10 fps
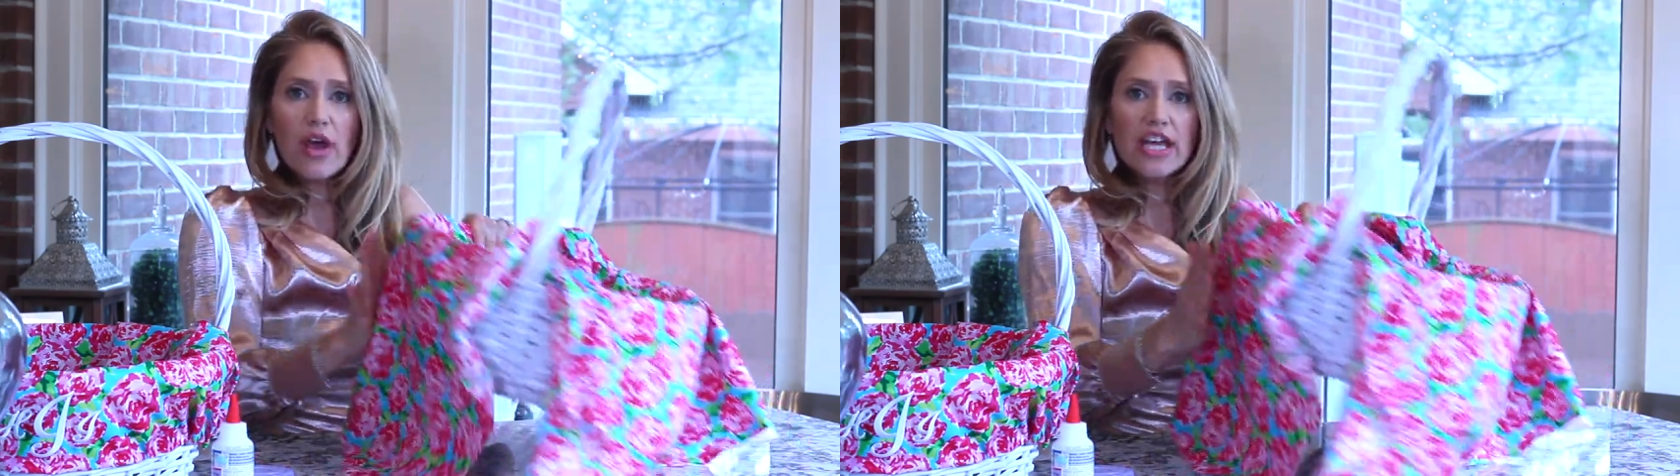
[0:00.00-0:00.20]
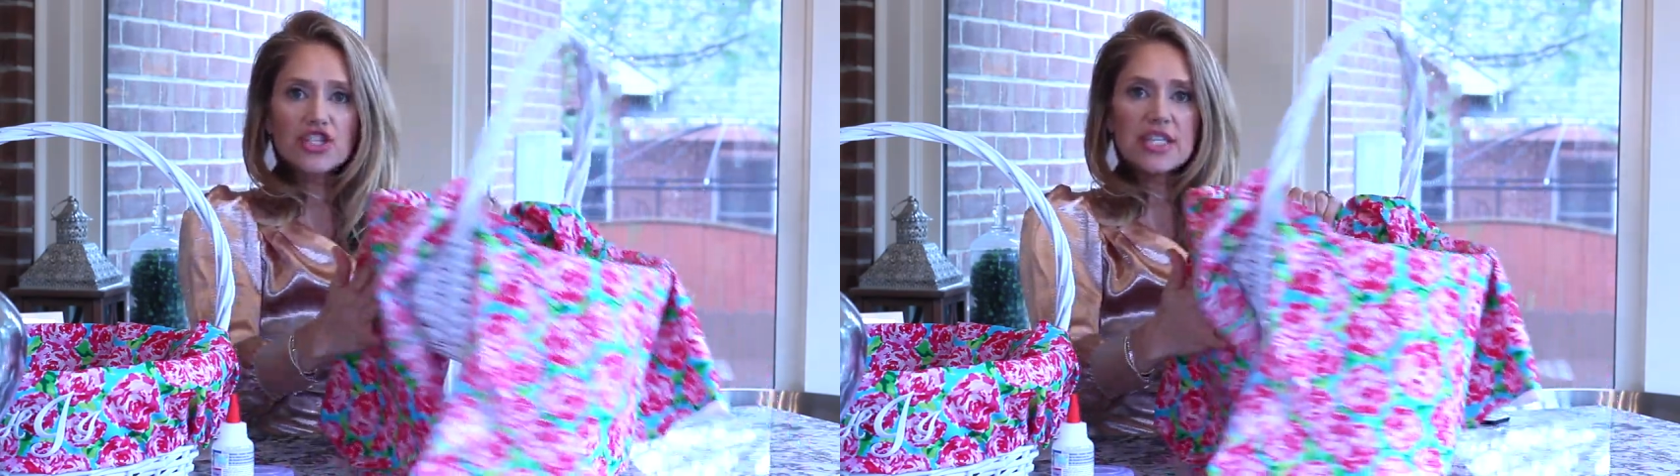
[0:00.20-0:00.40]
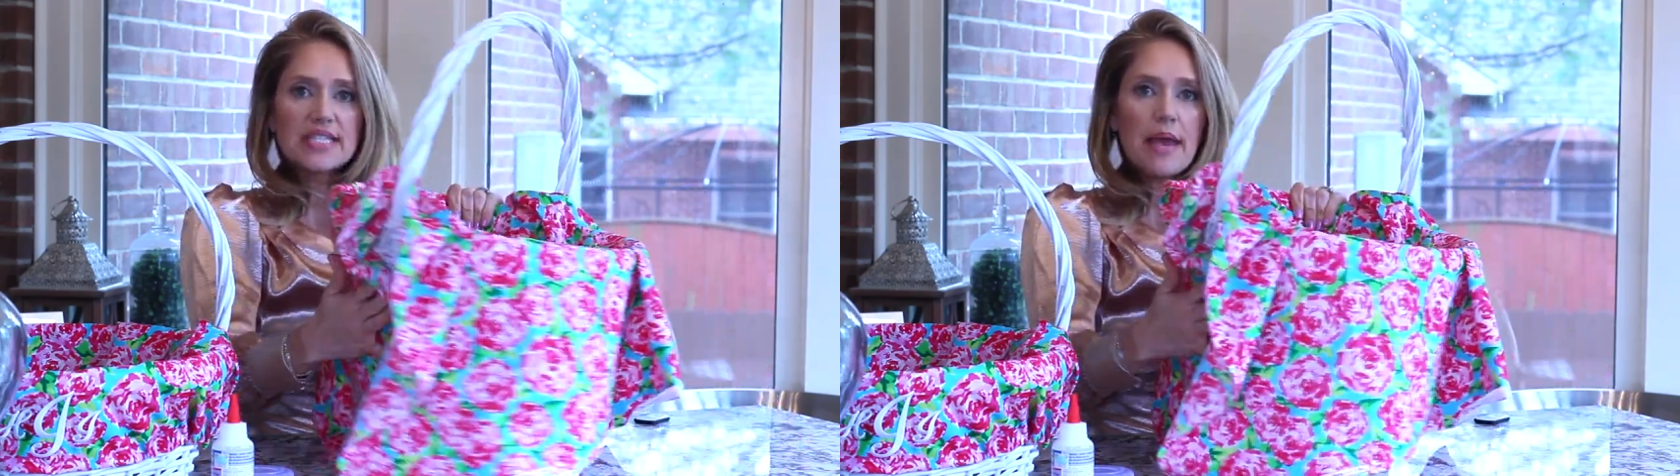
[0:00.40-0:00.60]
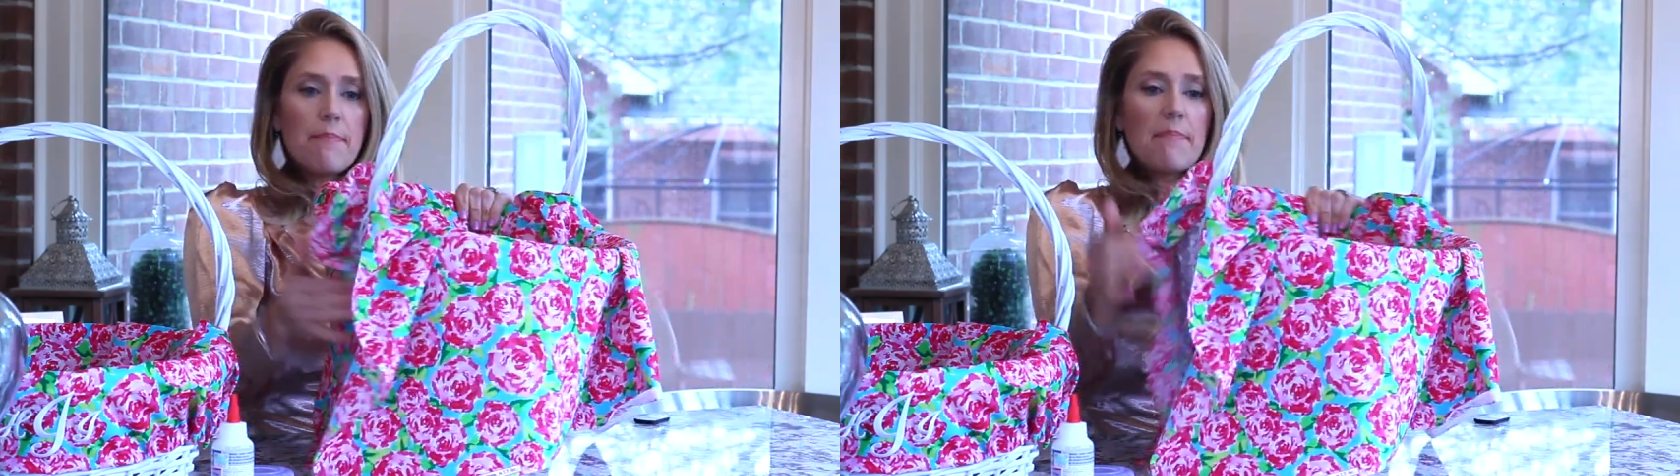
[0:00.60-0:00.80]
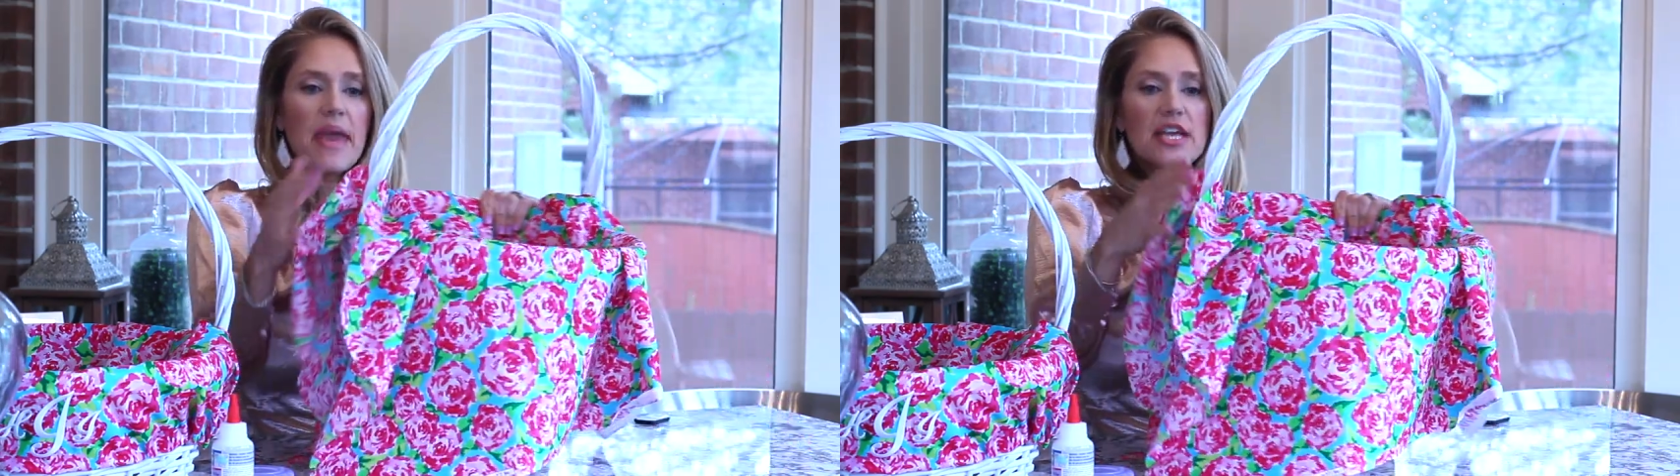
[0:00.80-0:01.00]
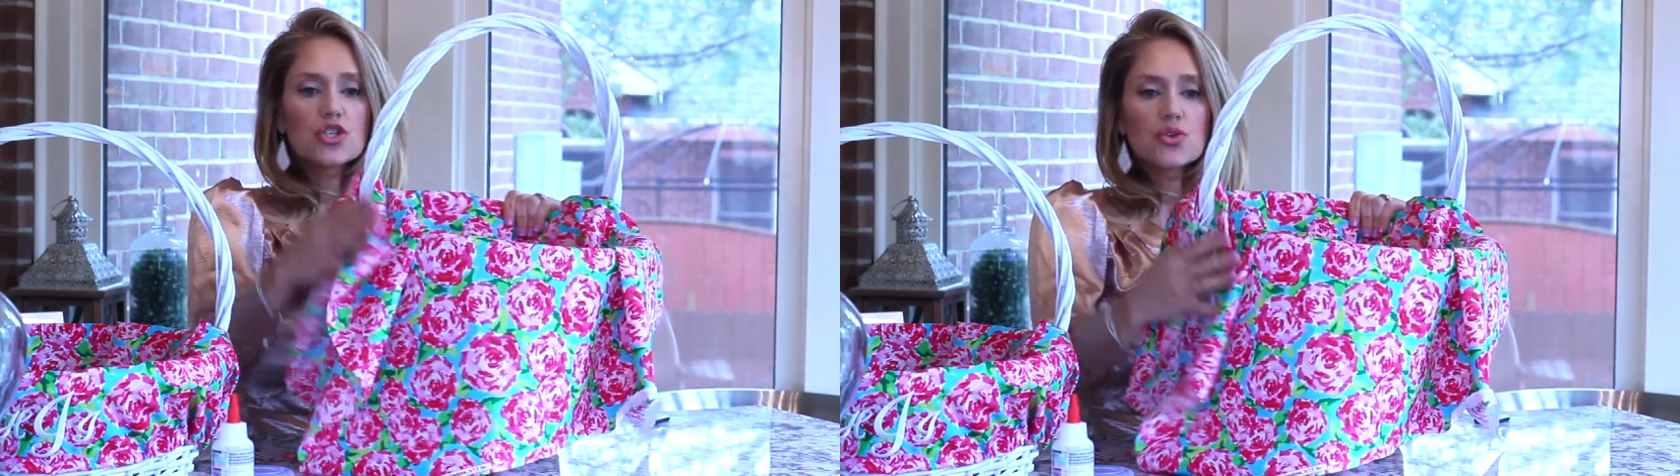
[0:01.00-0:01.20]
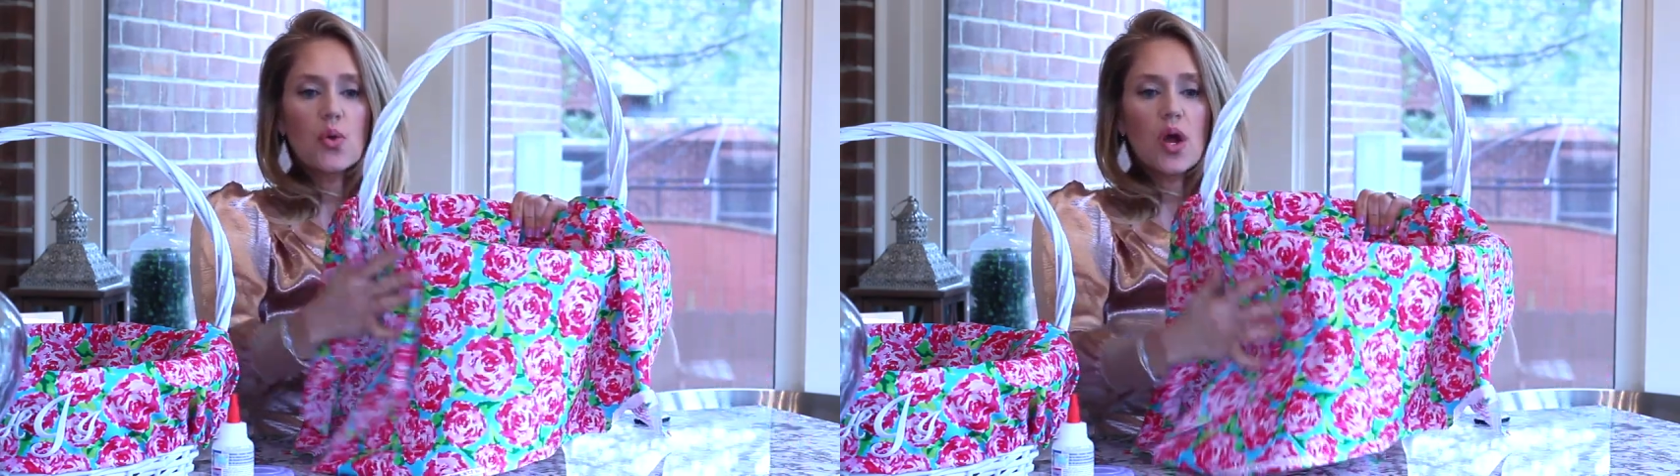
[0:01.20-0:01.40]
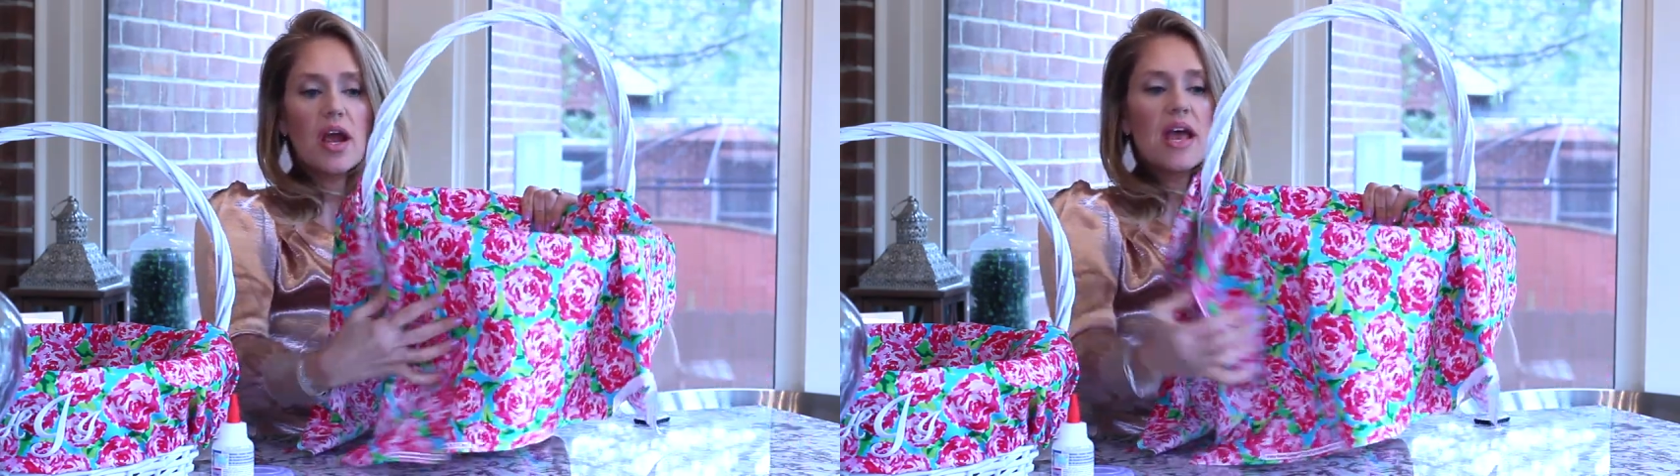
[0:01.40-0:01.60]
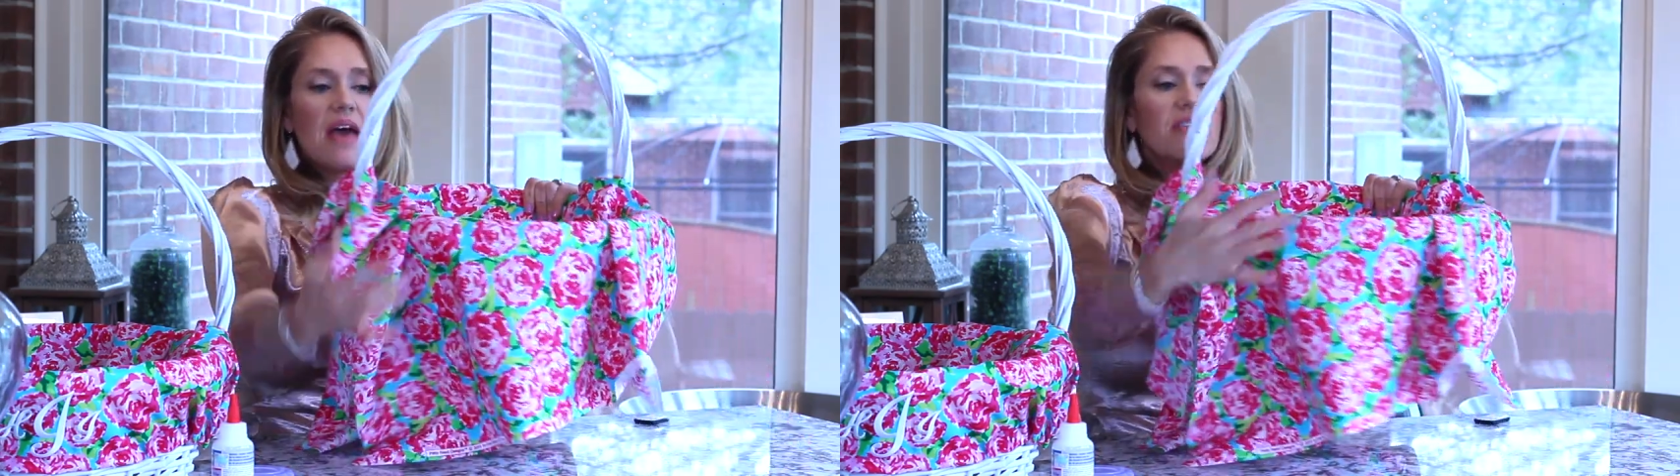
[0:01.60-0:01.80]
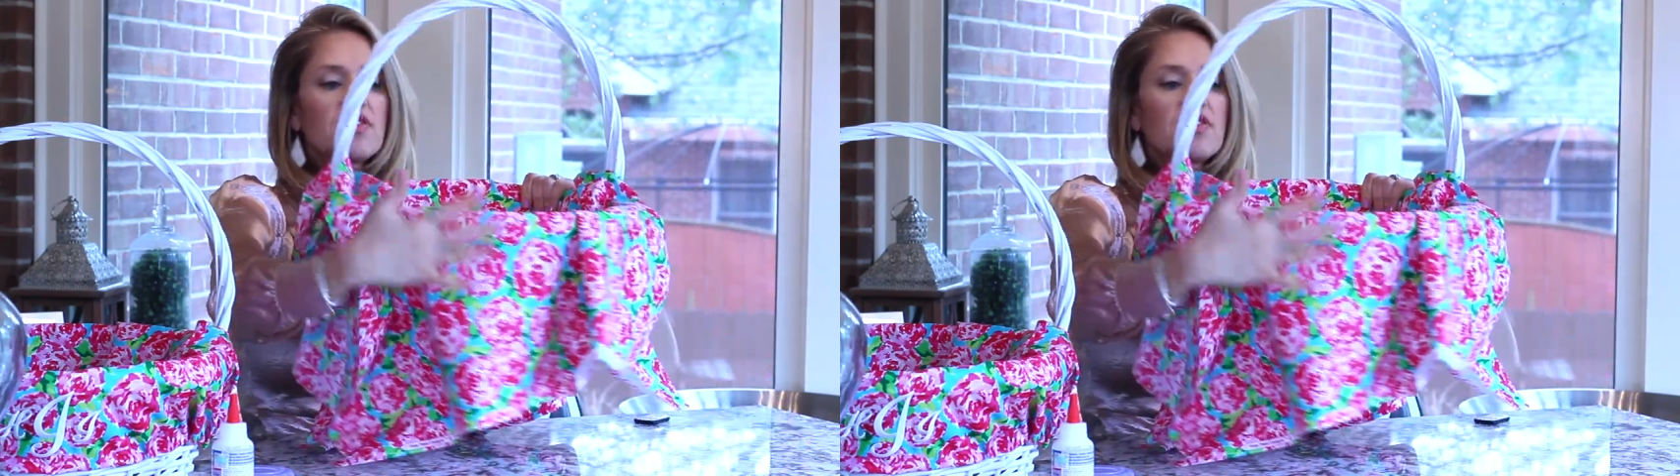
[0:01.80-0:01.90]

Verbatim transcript: edges and make sure